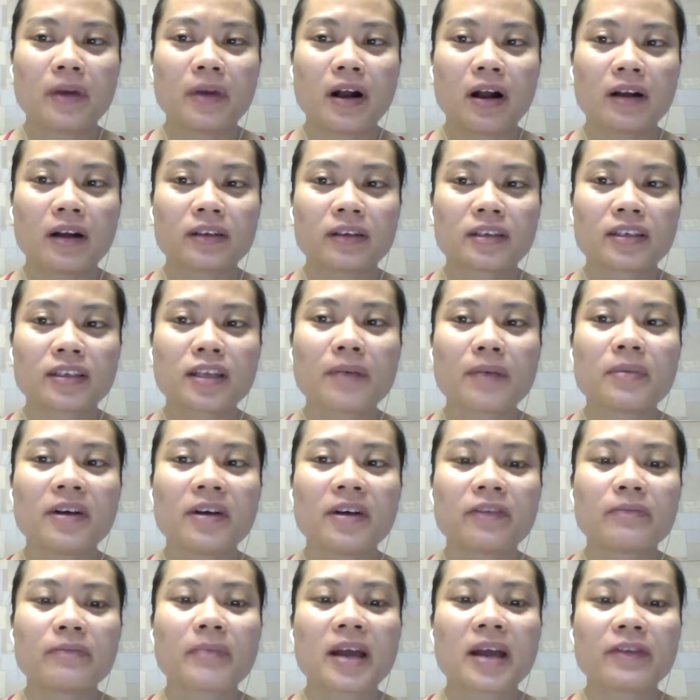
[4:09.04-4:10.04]
some
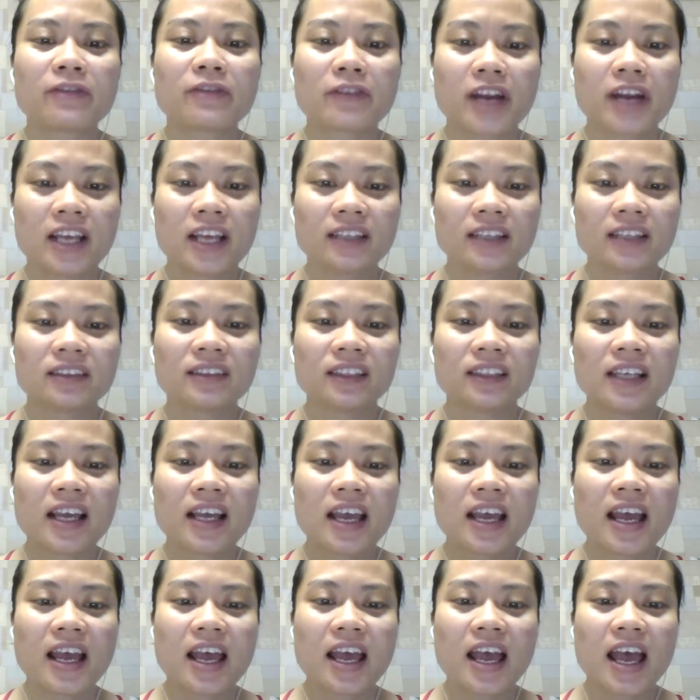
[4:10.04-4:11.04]
of my friends,
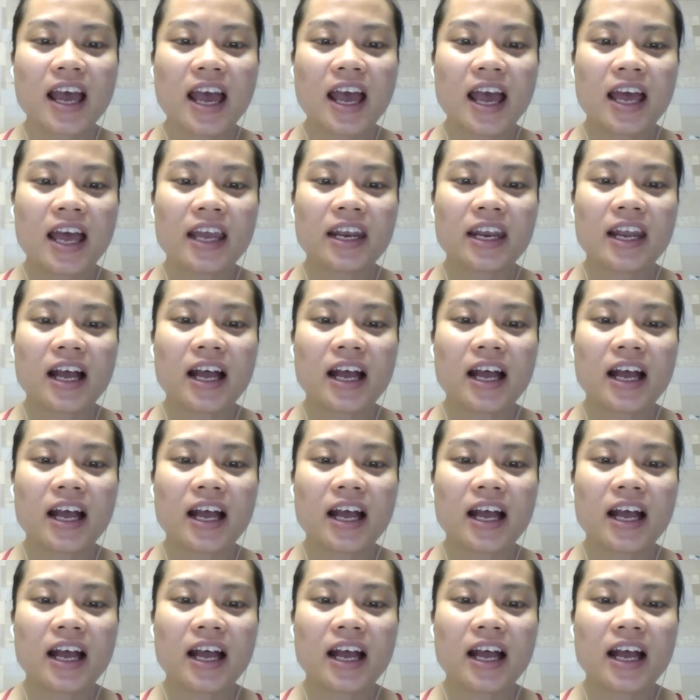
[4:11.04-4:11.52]
mm. and